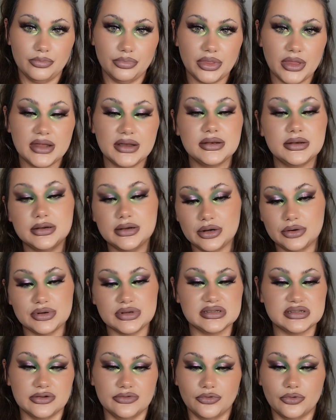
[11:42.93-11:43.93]
And there
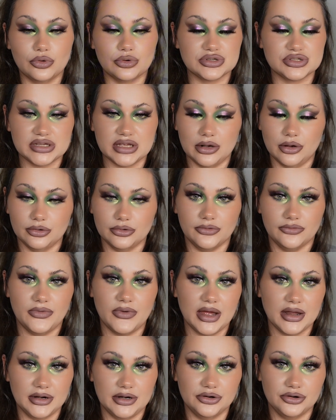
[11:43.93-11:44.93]
is of course a lot of
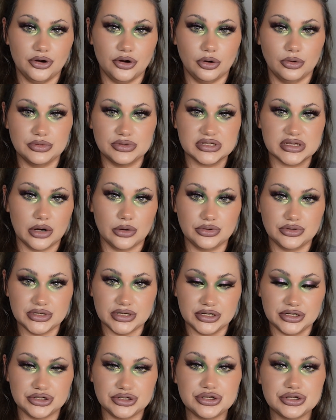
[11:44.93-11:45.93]
other codes out
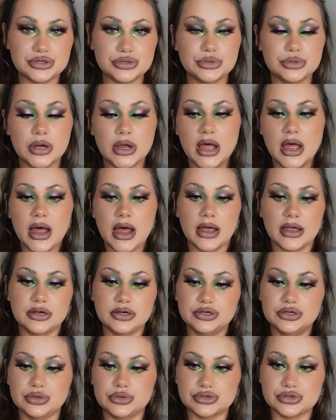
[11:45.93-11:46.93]
there too. I
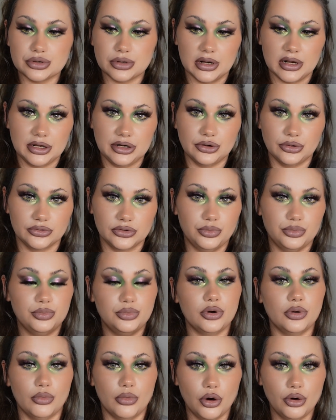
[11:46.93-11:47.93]
usually don't
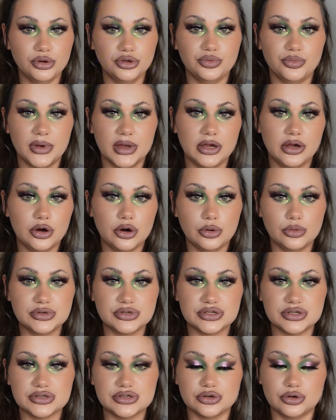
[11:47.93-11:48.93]
promote my codes
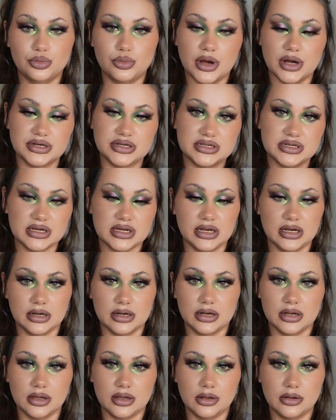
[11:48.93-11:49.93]
so much
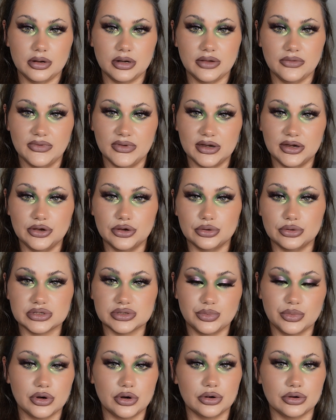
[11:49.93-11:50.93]
in the
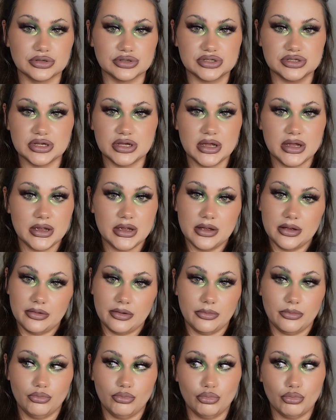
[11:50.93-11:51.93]
videos
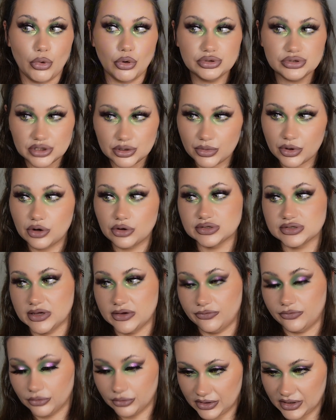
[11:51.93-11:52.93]
mostly because I
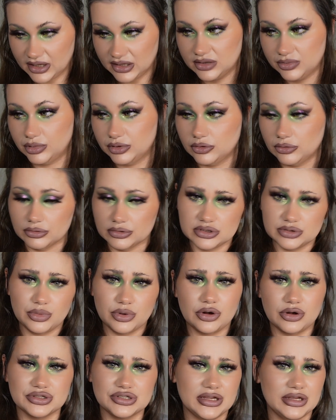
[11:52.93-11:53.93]
forget, but also
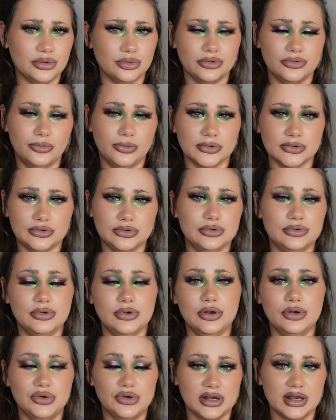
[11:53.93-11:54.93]
because I don't want to
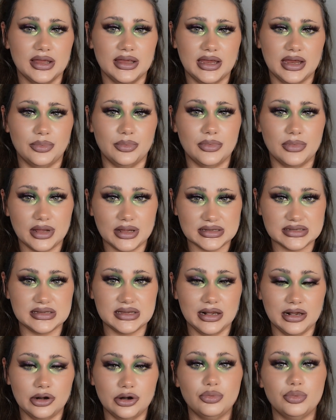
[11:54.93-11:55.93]
look like I'm a
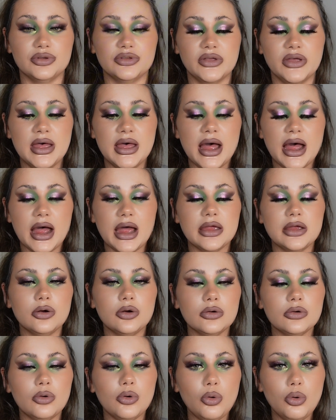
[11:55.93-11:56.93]
seller, but I
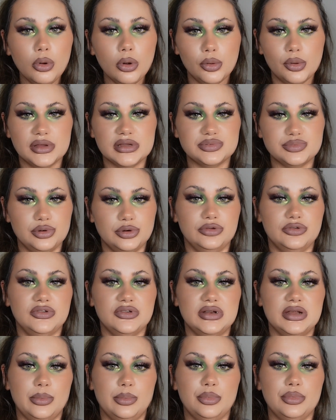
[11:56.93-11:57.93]
always put
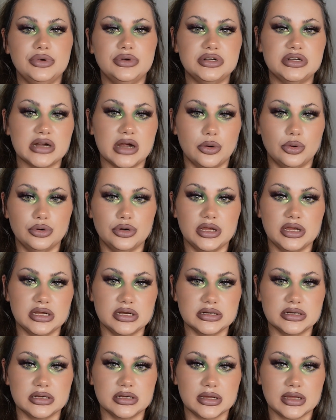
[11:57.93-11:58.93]
them down
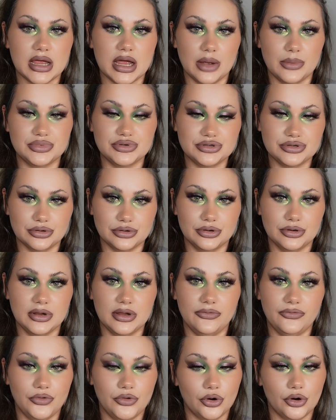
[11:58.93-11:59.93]
in the caption
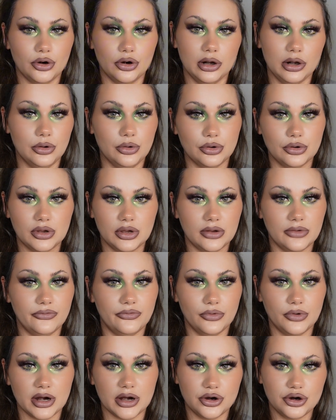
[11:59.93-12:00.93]
if you are looking
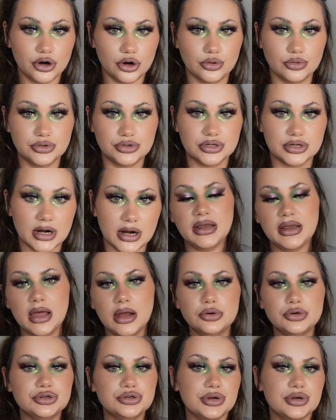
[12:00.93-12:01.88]
for a code. And now to